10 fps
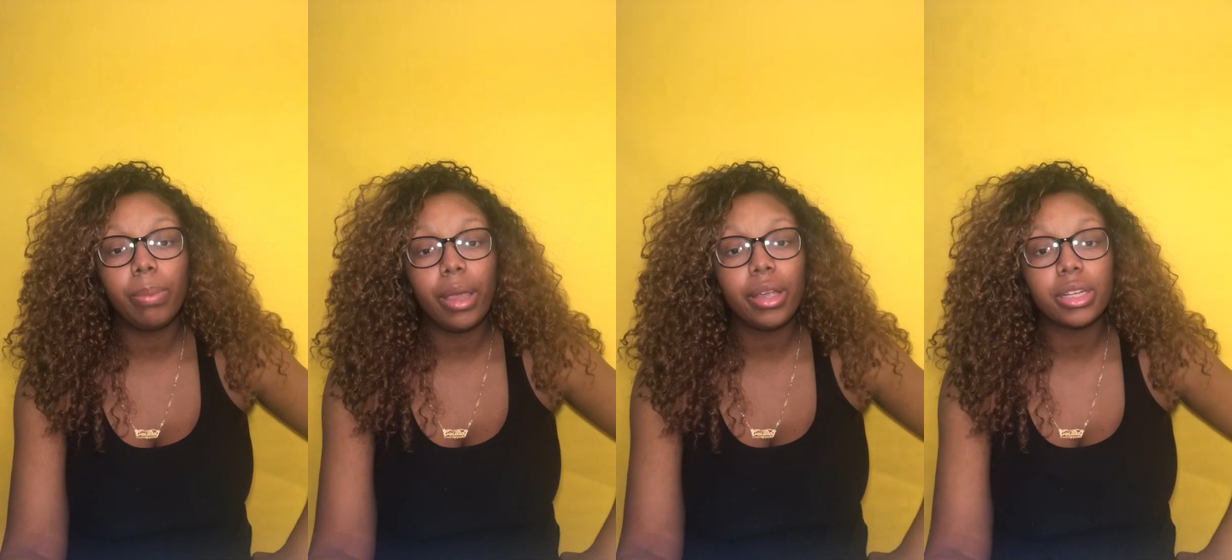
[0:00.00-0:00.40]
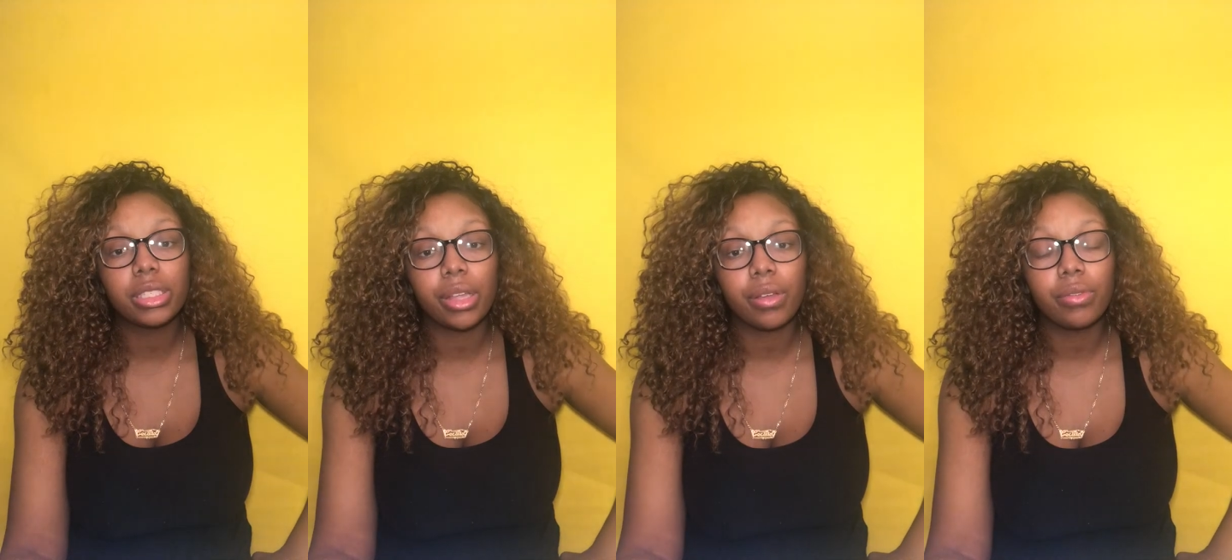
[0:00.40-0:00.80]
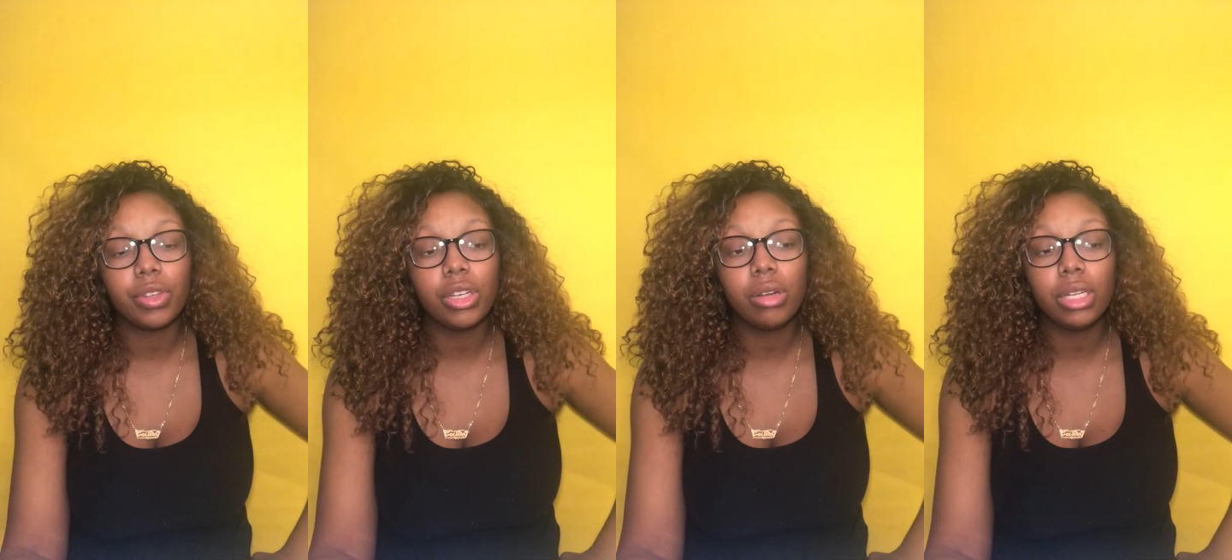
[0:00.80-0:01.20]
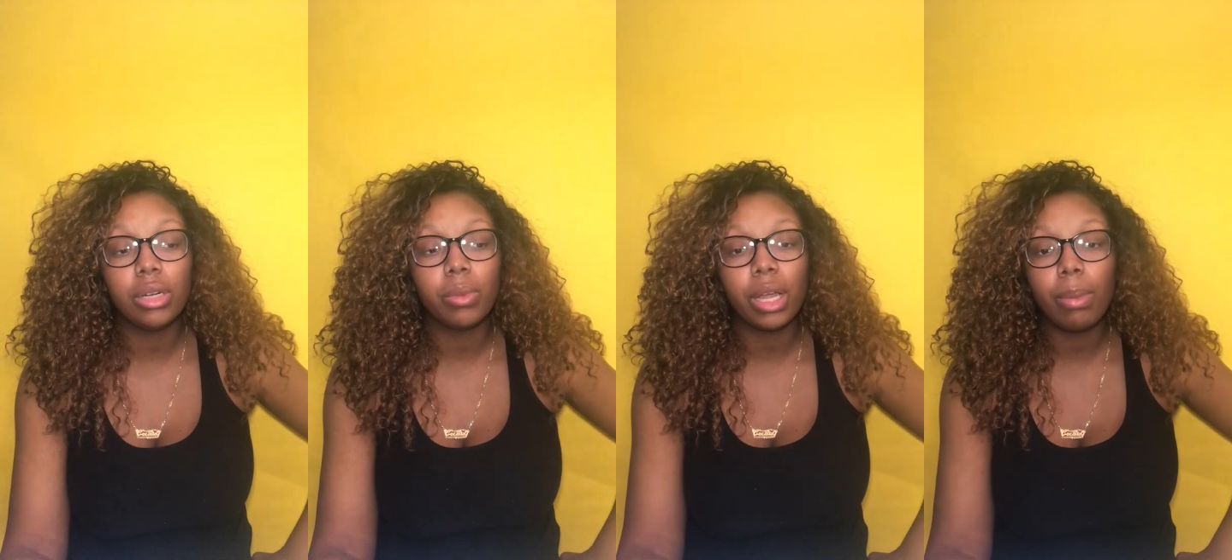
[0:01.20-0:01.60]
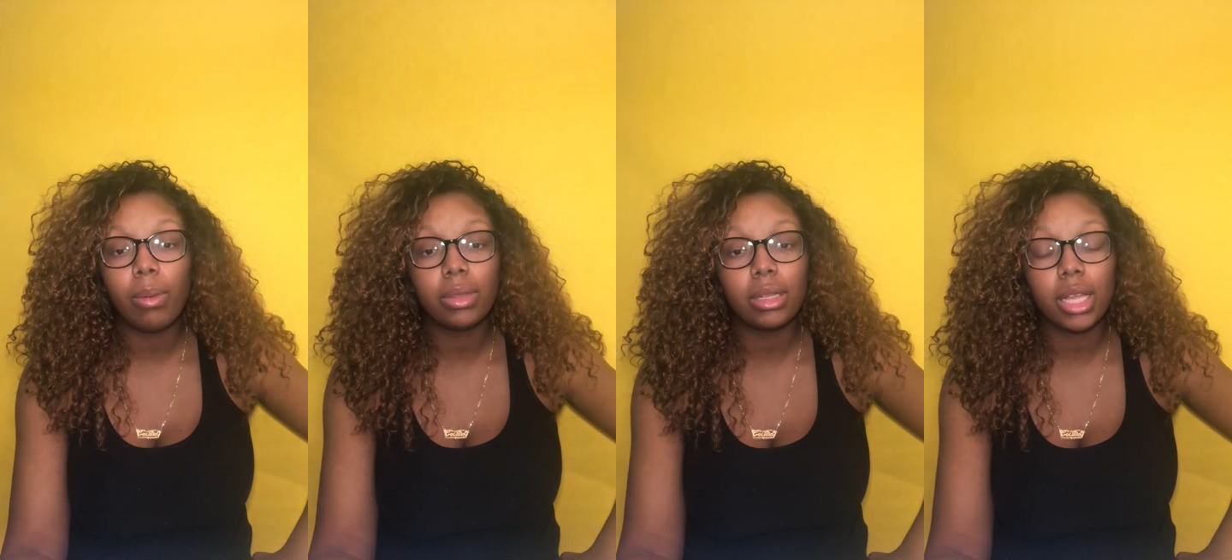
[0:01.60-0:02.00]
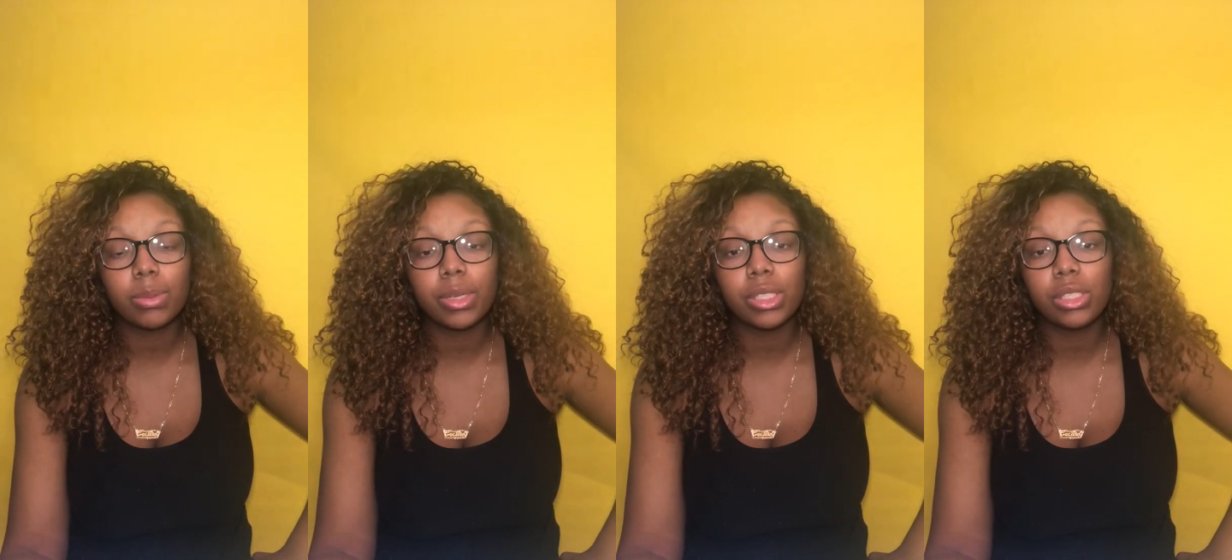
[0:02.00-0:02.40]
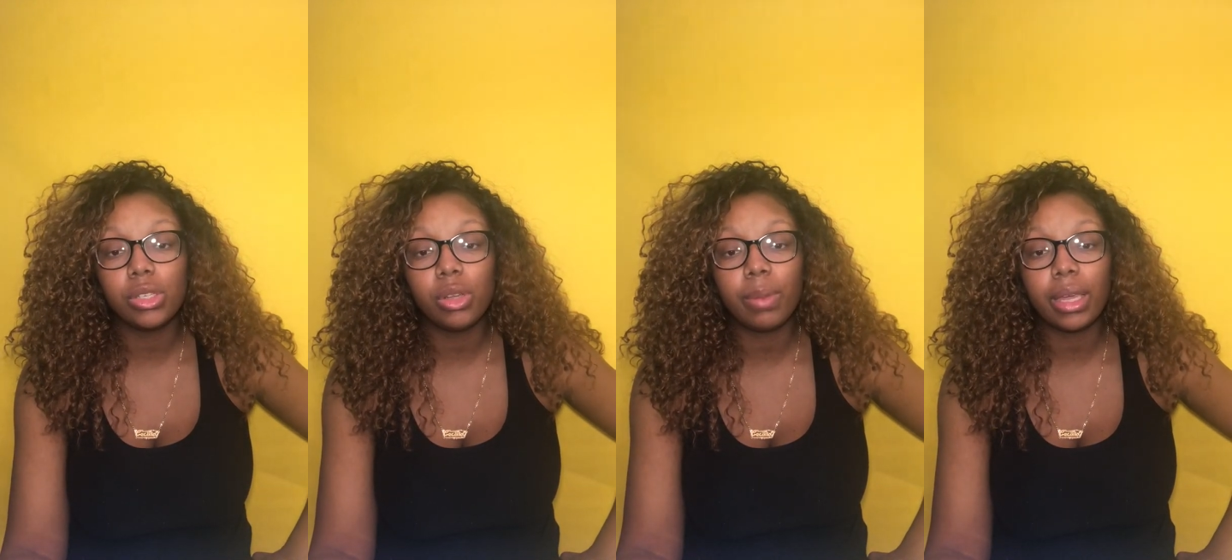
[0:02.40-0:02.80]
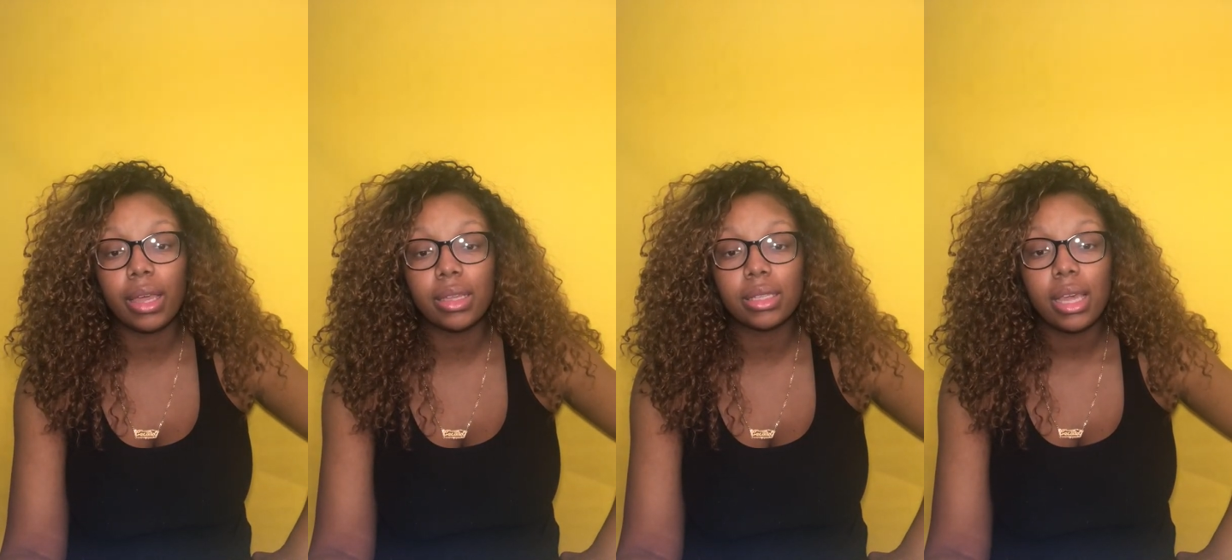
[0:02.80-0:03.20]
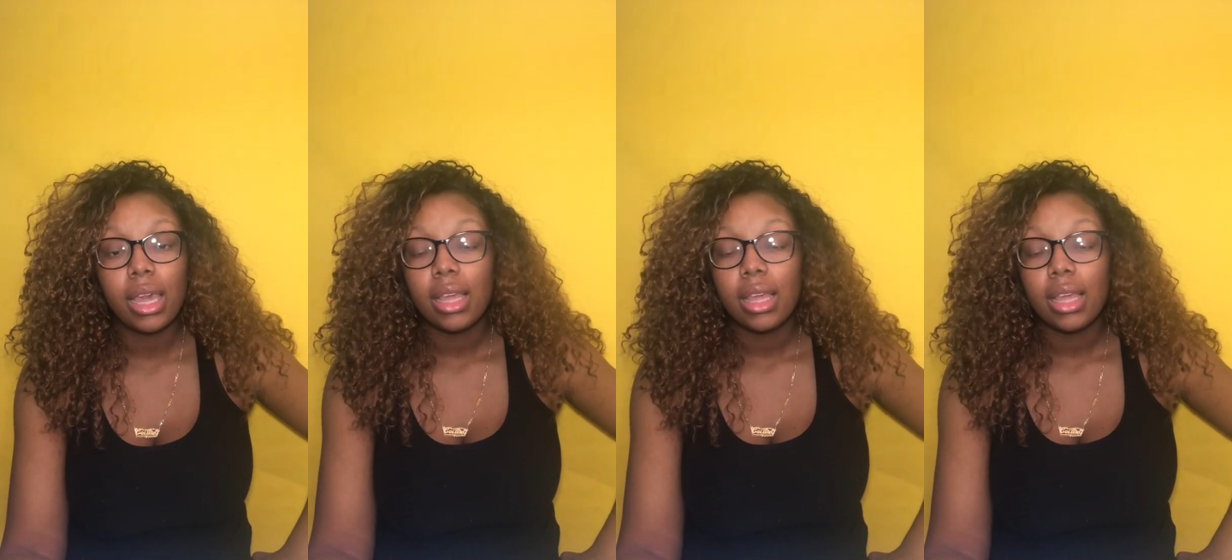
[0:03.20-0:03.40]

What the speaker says: prepare yourself. You don't need to worry about what the next person's doing, because